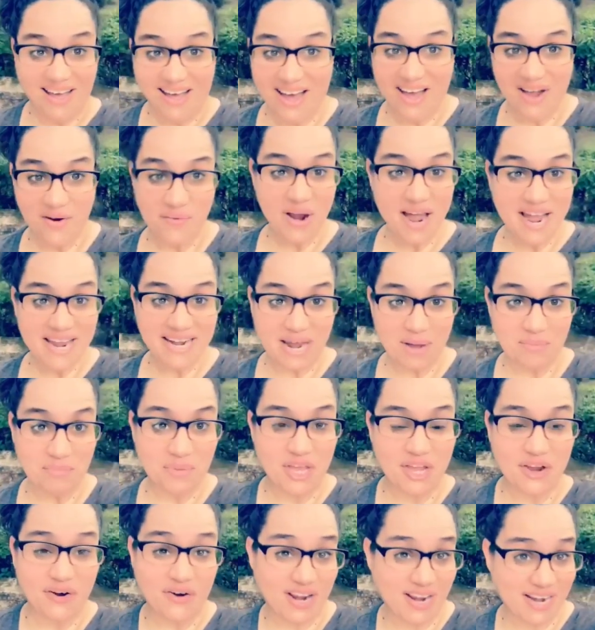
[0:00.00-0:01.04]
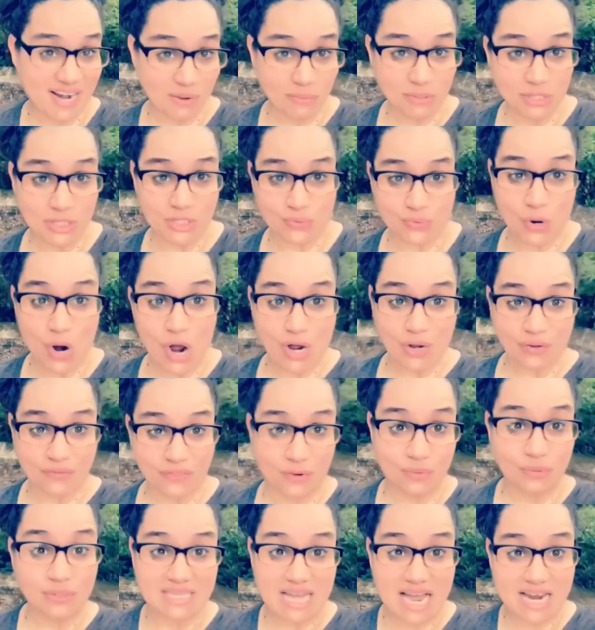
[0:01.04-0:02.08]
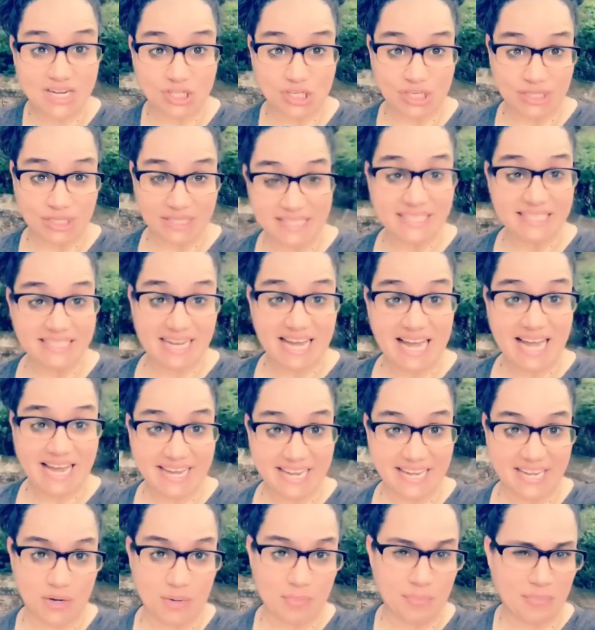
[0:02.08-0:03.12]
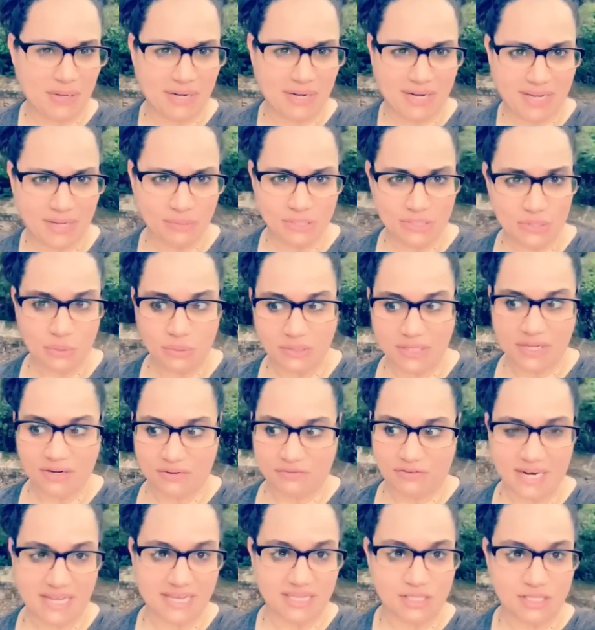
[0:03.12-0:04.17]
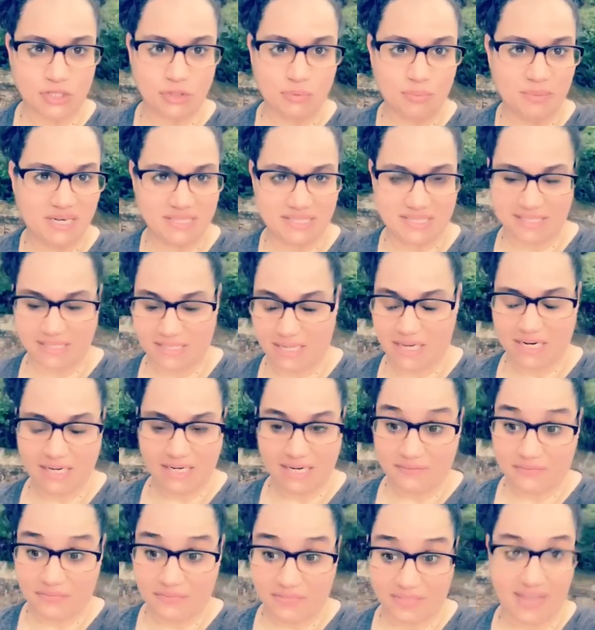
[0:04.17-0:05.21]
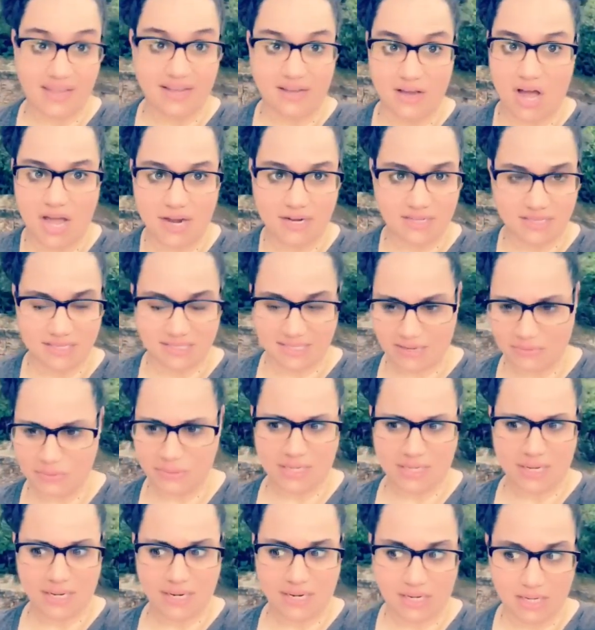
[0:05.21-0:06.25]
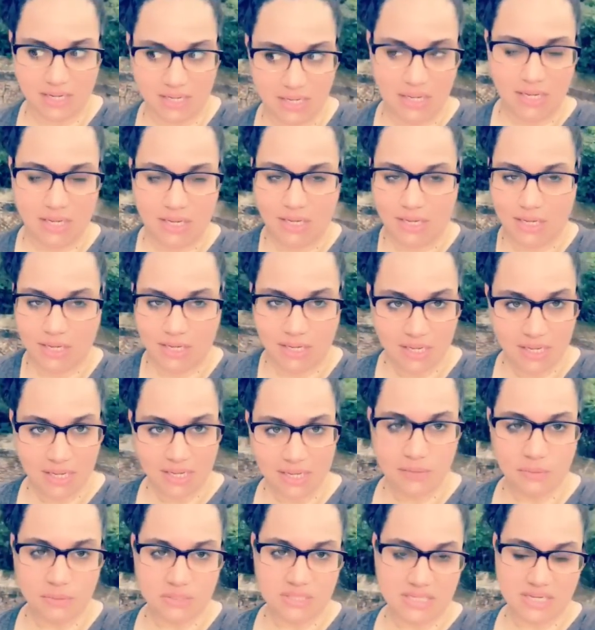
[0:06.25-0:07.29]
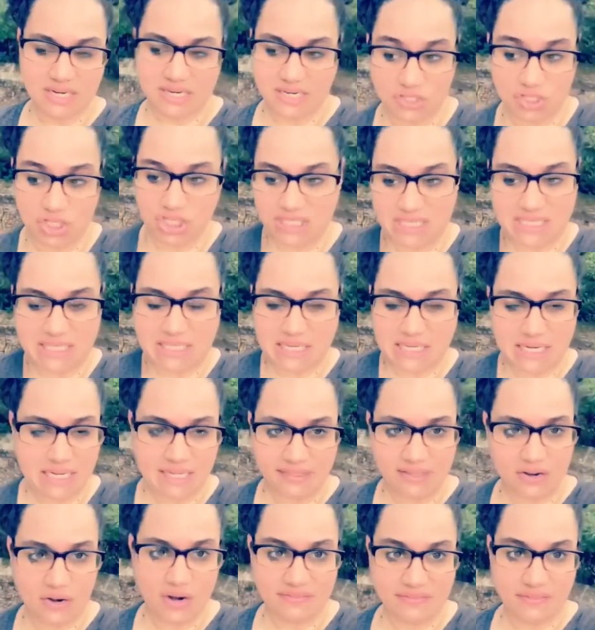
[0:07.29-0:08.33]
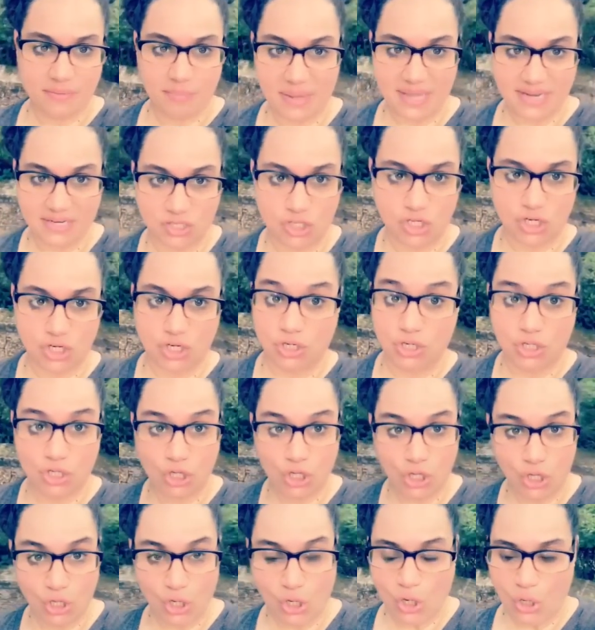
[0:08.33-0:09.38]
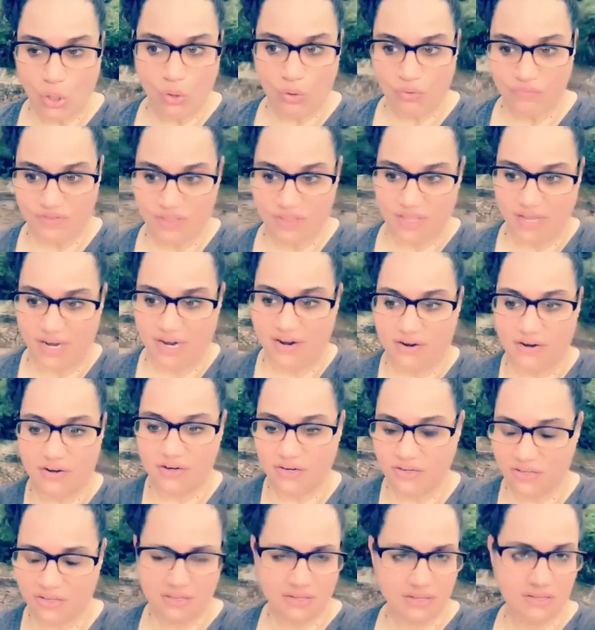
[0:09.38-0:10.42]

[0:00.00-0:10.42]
All right, I'm here. And I was wrong. There was actually a guy here, but he was only here for like 2 minutes and then he left. Thank God, because I was like, he was sitting there at the bench over there.